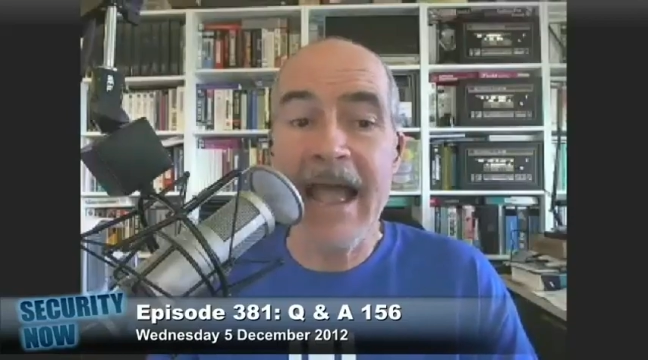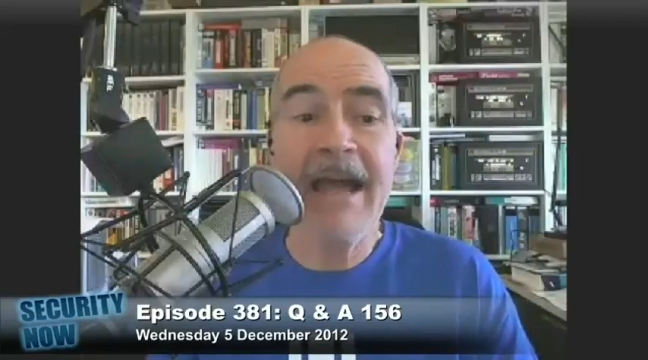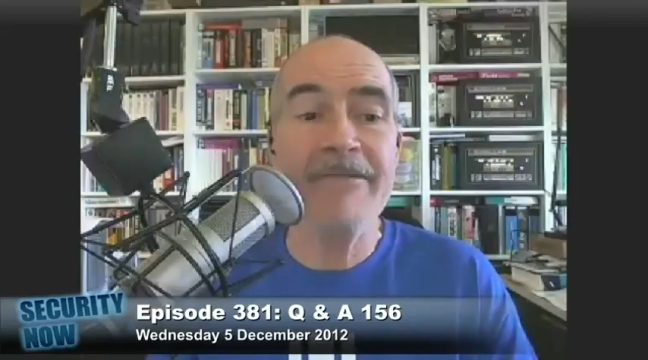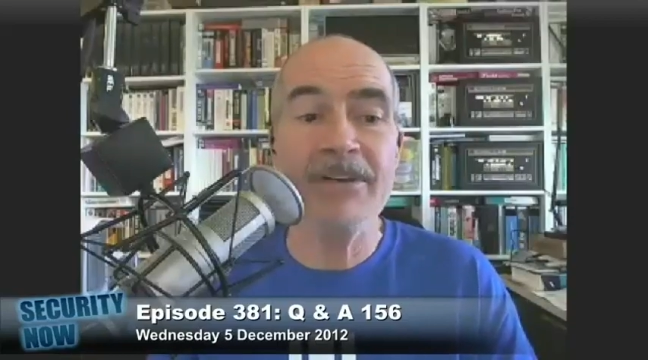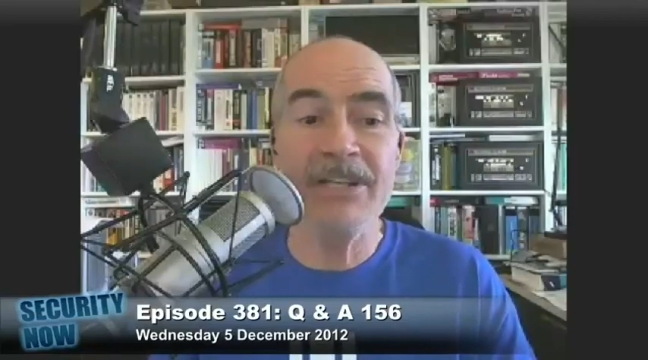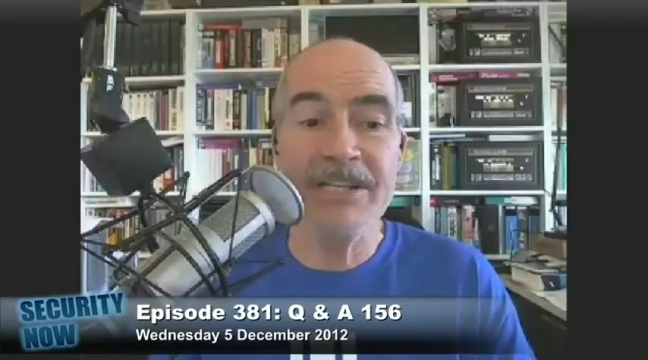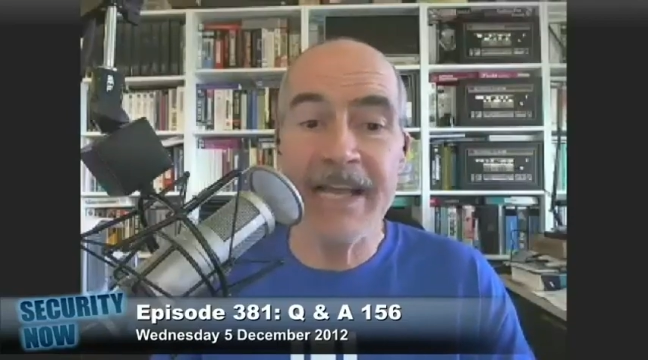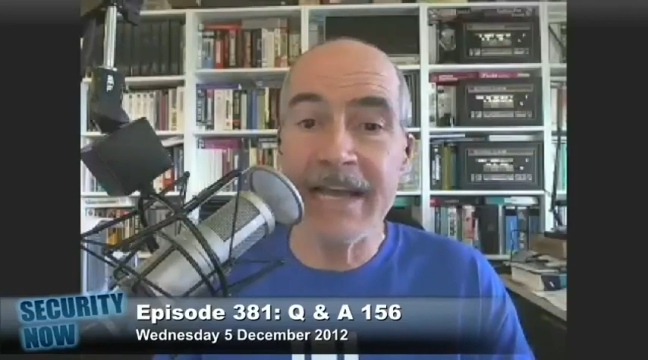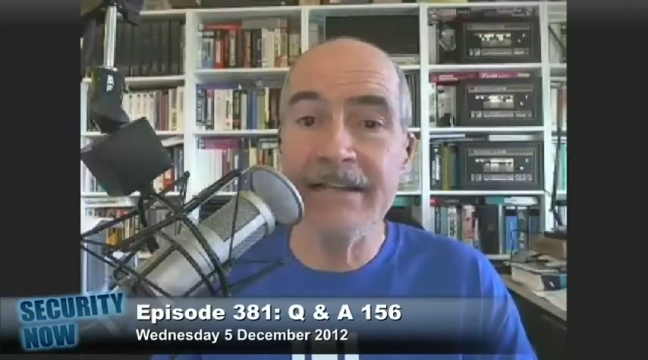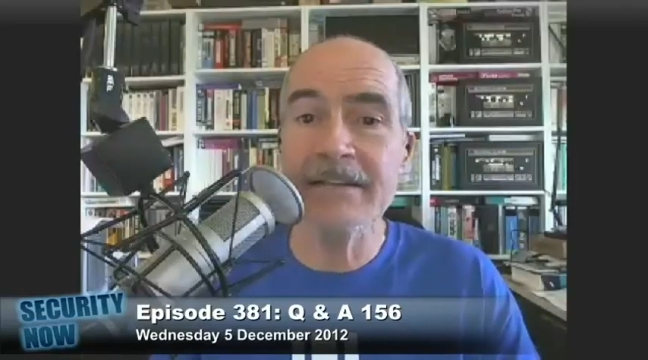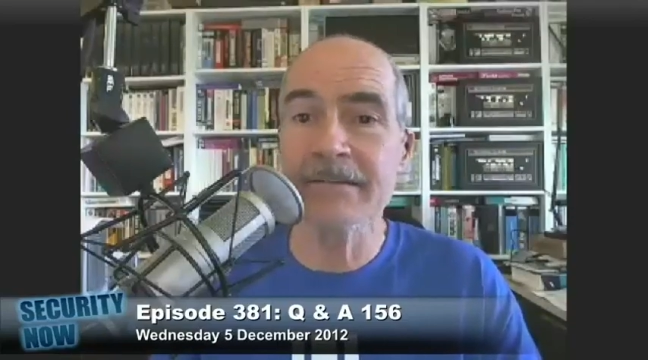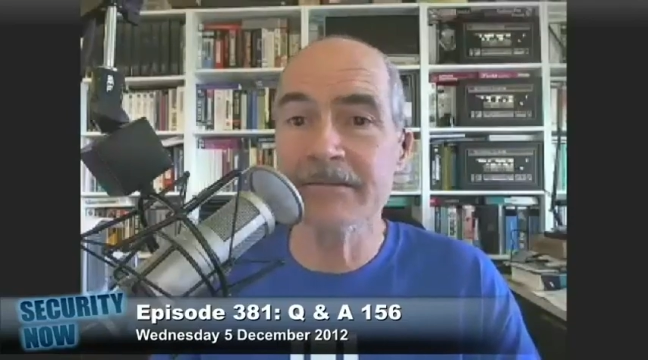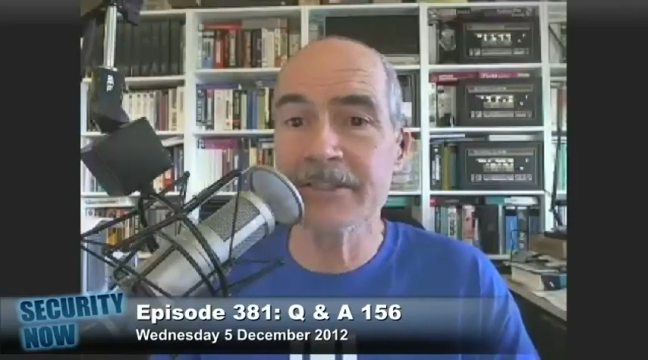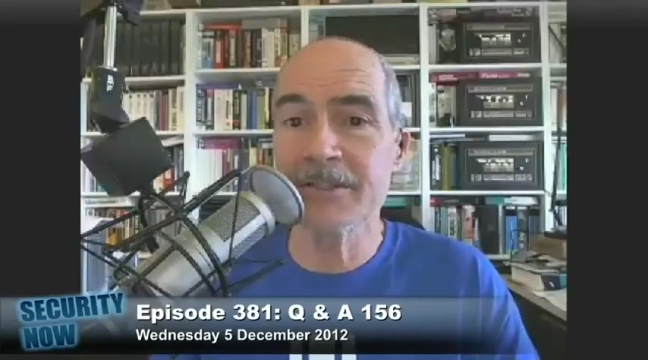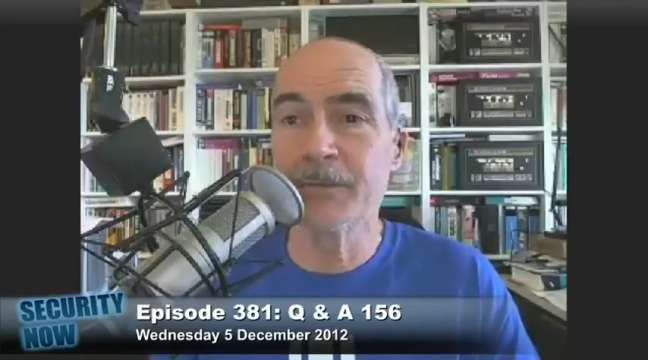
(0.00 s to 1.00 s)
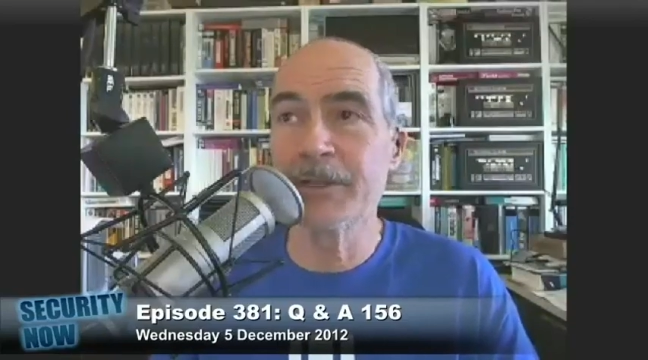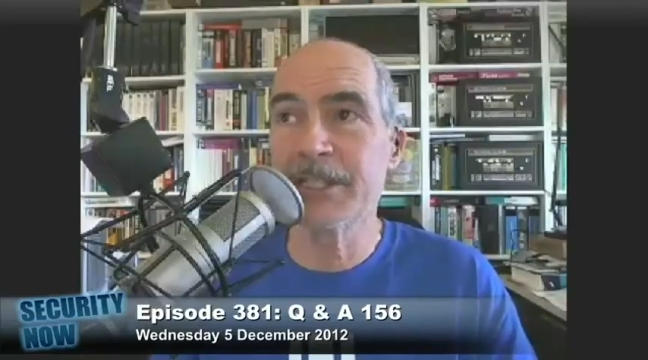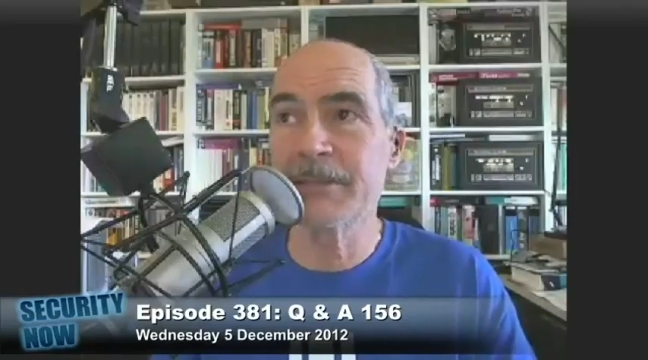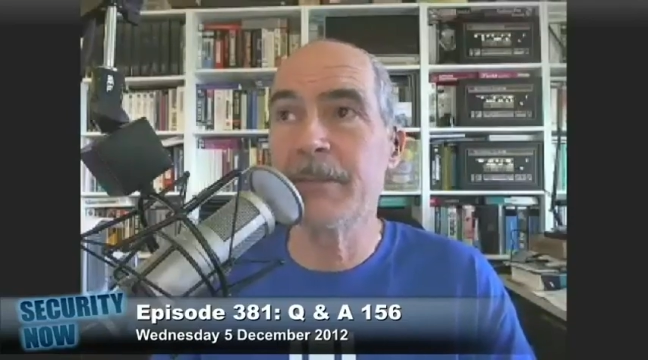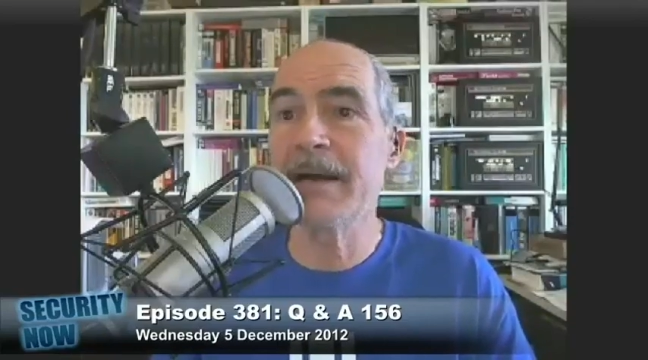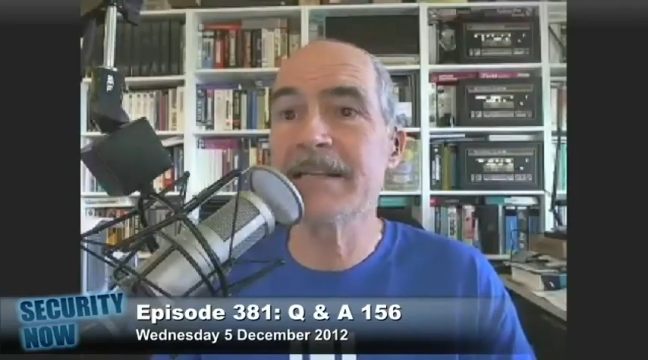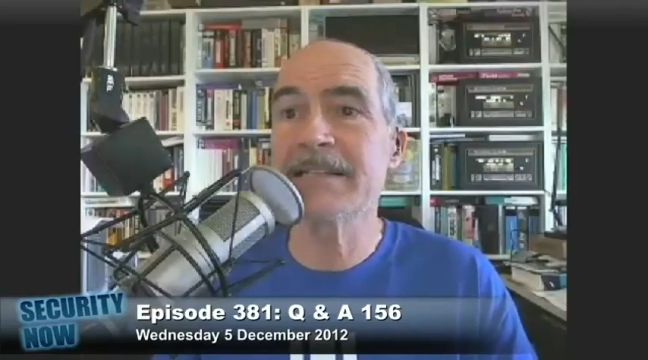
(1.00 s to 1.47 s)
I haven't yet
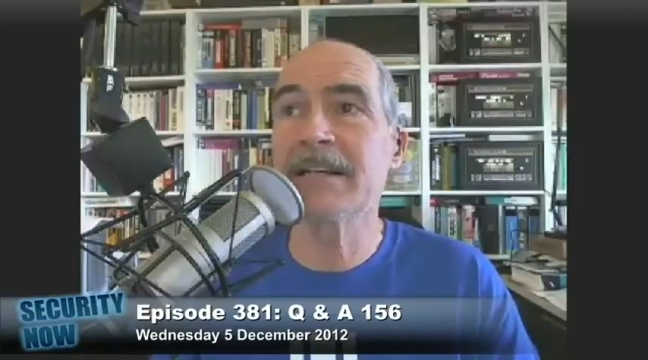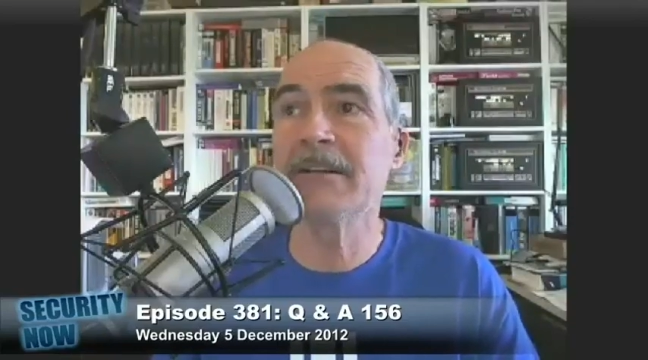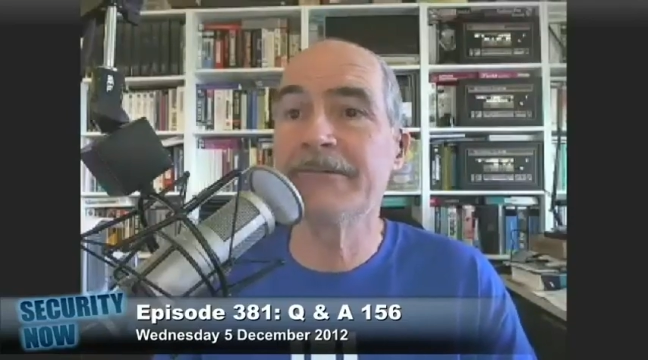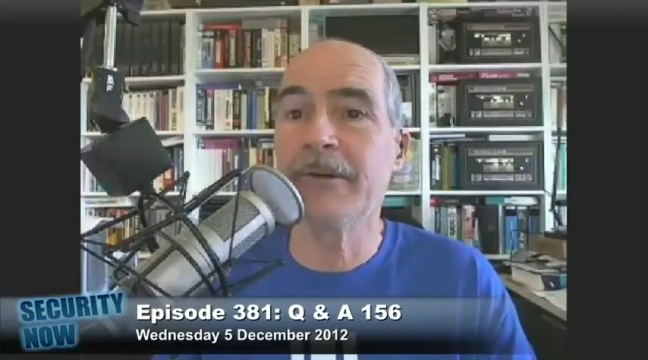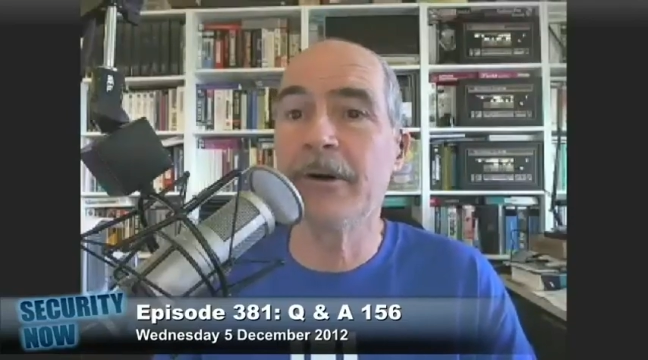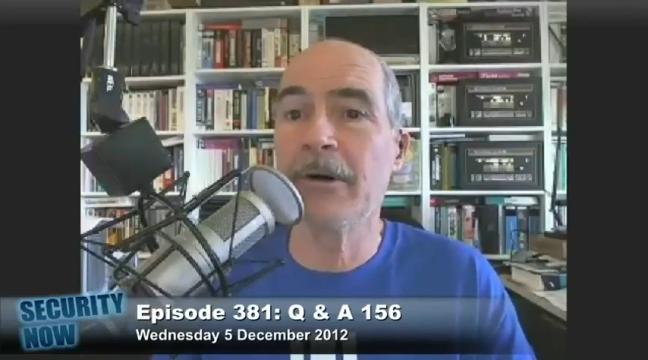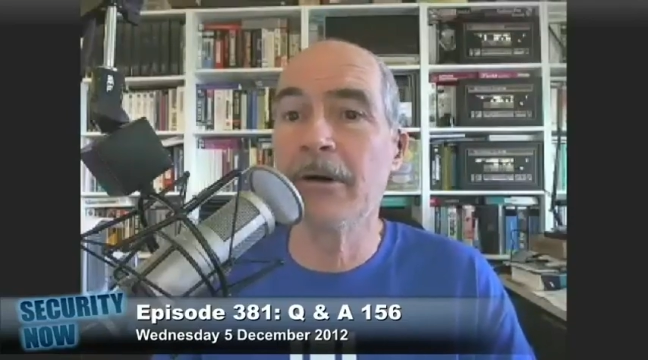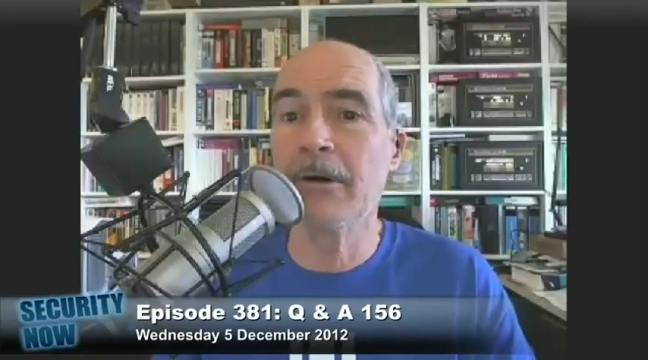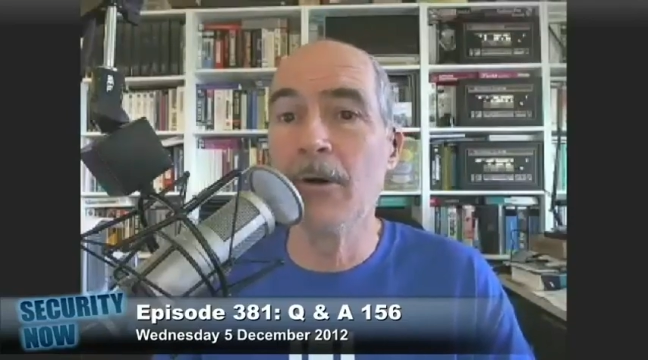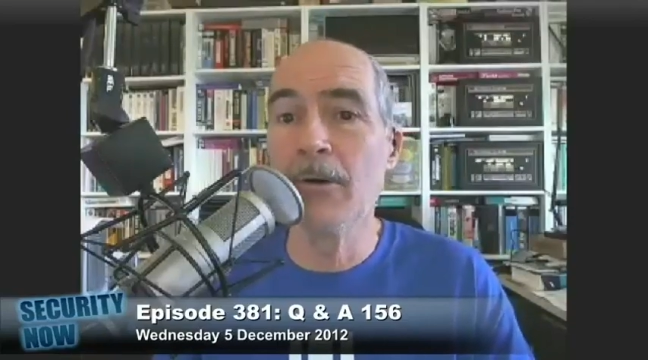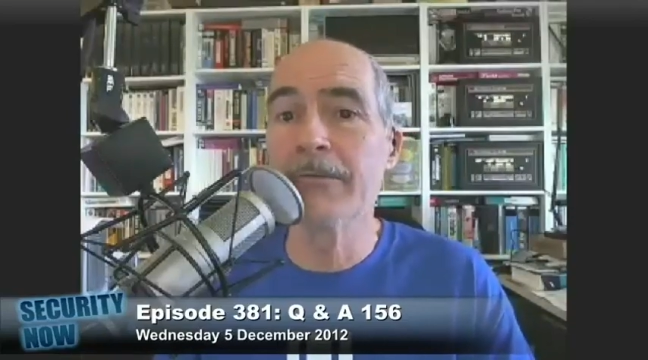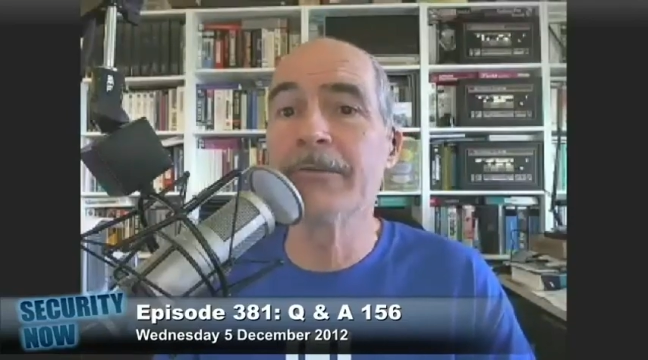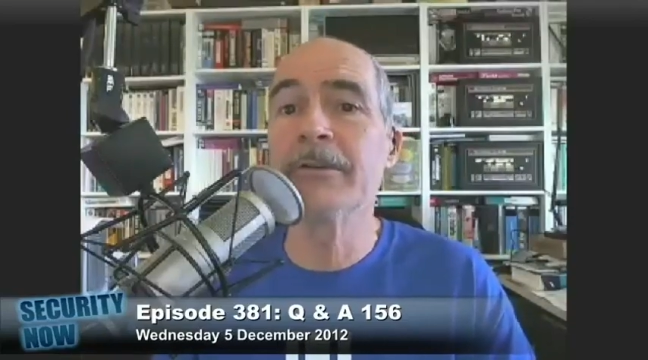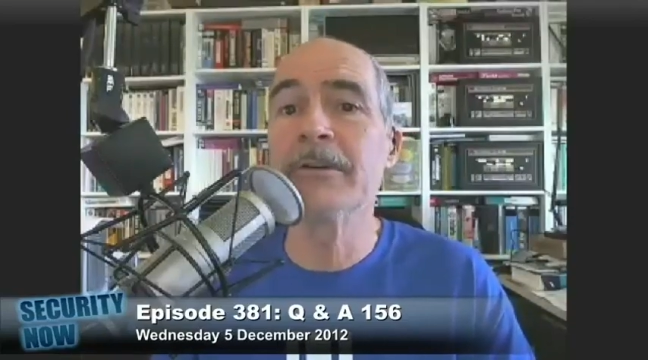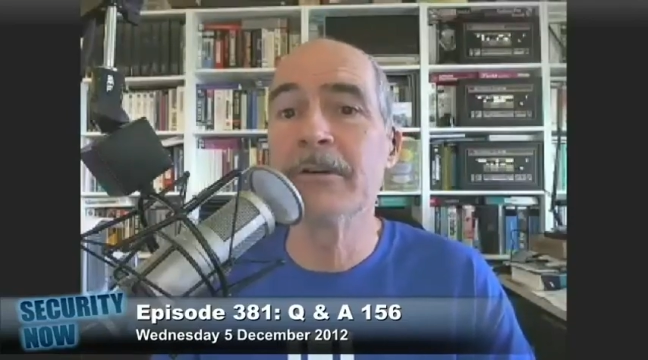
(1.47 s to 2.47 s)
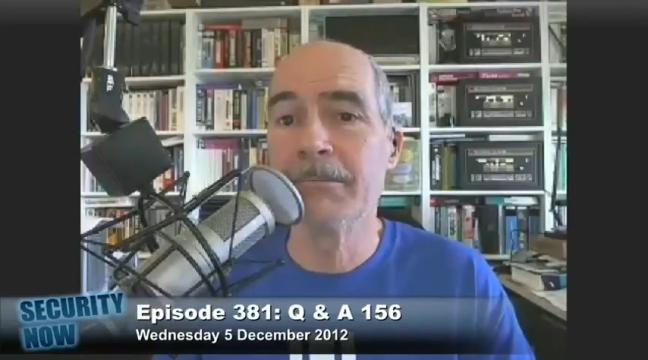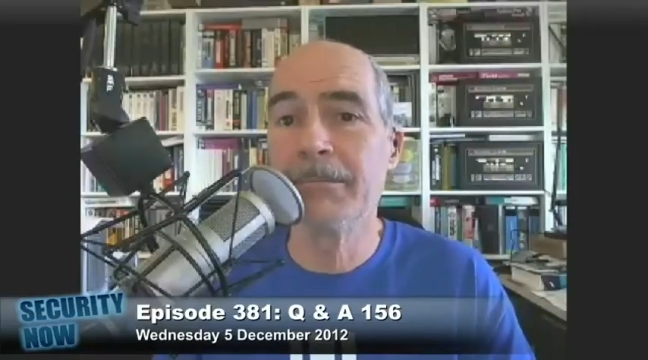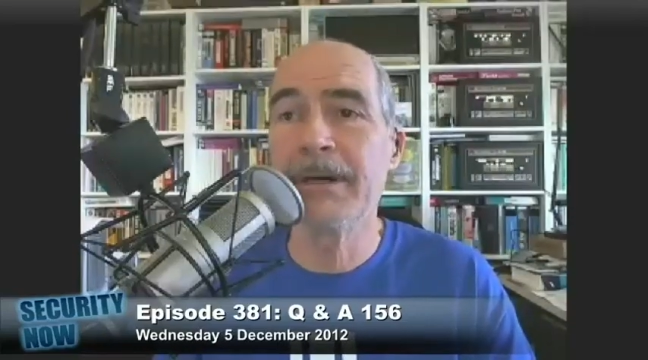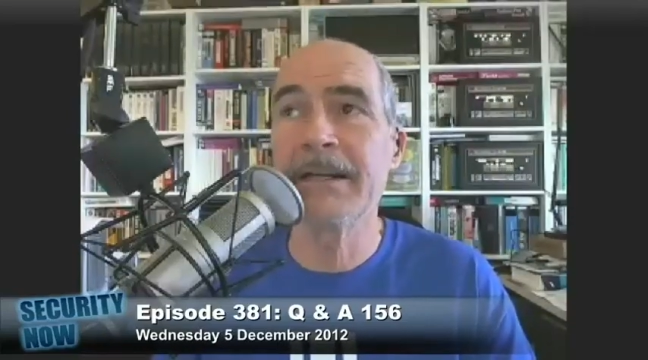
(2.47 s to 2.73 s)
switched myself over,